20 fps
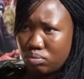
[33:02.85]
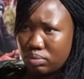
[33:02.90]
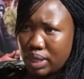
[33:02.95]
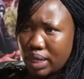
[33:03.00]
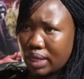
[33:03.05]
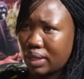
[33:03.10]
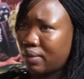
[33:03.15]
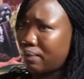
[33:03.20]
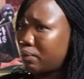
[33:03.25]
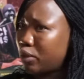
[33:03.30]
They
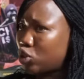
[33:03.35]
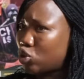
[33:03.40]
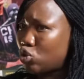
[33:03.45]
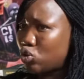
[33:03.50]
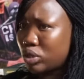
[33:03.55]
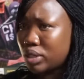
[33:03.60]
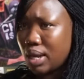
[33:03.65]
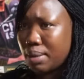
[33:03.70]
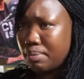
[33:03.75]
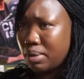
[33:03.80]
gave me 2
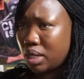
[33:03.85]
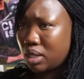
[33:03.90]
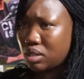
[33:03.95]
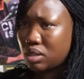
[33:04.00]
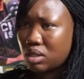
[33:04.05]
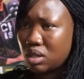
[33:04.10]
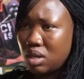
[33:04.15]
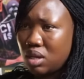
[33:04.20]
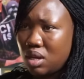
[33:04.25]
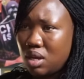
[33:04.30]

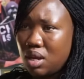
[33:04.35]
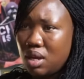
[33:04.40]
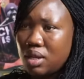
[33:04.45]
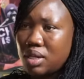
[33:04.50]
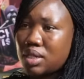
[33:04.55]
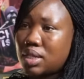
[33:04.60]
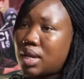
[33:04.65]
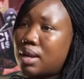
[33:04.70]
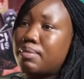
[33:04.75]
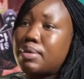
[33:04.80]
tablets. They
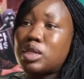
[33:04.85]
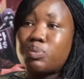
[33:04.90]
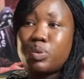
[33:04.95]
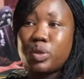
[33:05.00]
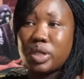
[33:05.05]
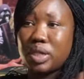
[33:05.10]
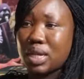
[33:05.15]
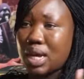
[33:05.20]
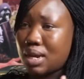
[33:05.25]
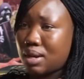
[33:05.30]
said, I must
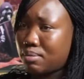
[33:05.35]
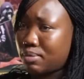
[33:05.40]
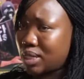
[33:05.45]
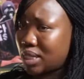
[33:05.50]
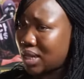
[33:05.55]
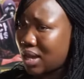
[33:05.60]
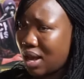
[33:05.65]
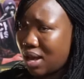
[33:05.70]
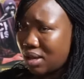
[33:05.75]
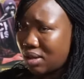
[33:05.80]
put it under my
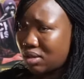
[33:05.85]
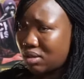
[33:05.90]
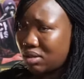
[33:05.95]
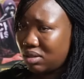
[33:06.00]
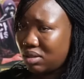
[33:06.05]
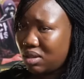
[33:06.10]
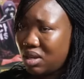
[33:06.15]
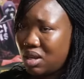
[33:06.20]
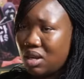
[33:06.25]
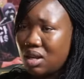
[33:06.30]
tongue.
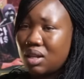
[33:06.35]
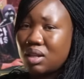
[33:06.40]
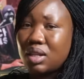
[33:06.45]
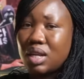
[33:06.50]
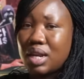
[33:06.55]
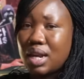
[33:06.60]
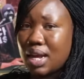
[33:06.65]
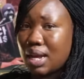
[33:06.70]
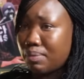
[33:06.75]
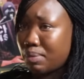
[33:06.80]

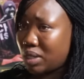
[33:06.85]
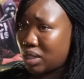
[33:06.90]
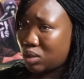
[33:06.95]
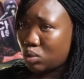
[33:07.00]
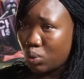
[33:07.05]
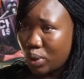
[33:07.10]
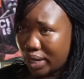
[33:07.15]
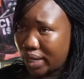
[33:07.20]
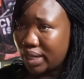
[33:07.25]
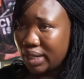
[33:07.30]
Then I must
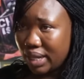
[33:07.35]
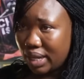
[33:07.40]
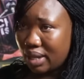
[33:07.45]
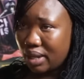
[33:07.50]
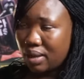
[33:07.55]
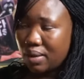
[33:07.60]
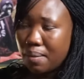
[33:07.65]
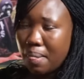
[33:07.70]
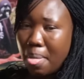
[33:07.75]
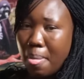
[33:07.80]
wait there.
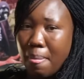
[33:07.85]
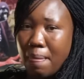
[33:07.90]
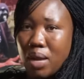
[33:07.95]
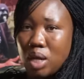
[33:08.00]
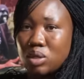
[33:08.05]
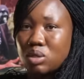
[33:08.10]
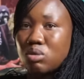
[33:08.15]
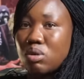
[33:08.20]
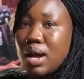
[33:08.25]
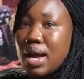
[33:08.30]

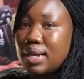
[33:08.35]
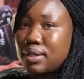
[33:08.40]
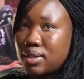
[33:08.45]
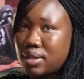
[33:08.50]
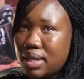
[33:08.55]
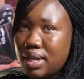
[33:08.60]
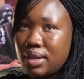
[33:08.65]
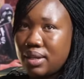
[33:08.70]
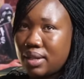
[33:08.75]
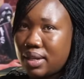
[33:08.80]
So I
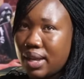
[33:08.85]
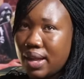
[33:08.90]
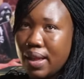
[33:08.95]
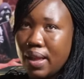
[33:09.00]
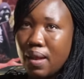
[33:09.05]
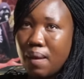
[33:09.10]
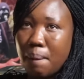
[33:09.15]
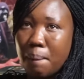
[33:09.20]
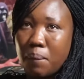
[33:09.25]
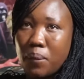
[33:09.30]
sat
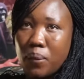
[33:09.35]
there.